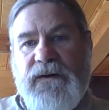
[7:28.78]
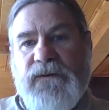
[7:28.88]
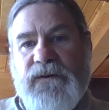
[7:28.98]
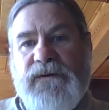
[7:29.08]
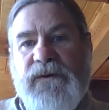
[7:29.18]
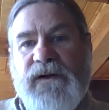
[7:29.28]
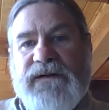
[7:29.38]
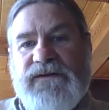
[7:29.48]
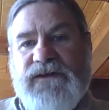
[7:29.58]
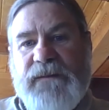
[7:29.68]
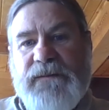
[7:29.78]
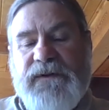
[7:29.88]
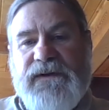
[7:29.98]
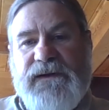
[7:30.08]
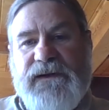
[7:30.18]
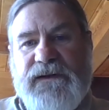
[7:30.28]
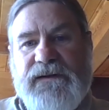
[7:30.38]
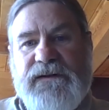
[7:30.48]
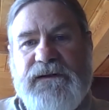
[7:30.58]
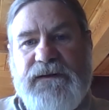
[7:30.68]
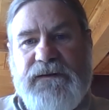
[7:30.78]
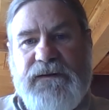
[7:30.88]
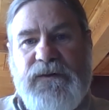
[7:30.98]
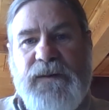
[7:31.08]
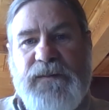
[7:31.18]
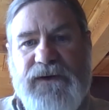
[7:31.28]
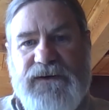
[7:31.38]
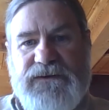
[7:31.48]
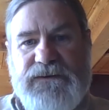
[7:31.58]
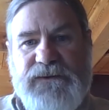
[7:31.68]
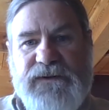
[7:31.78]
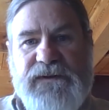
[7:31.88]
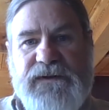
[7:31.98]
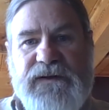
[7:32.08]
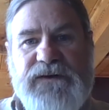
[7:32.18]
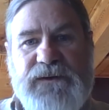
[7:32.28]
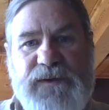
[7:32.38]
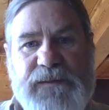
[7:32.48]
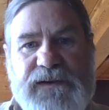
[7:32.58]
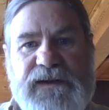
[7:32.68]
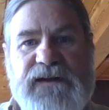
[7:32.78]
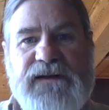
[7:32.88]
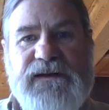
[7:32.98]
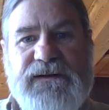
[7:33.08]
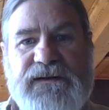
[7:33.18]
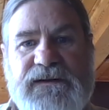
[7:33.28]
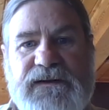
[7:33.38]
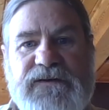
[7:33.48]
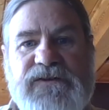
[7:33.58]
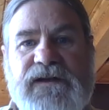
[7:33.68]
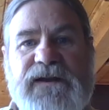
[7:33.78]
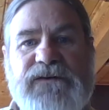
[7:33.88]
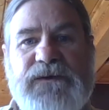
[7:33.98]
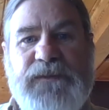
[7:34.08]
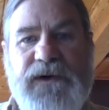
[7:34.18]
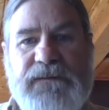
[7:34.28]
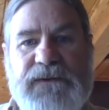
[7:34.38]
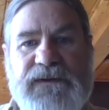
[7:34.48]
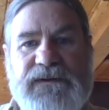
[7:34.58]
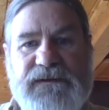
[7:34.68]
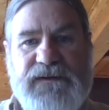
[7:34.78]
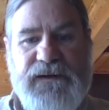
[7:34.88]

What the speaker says: water quality sampling in cooperation with UWP and State Health Department.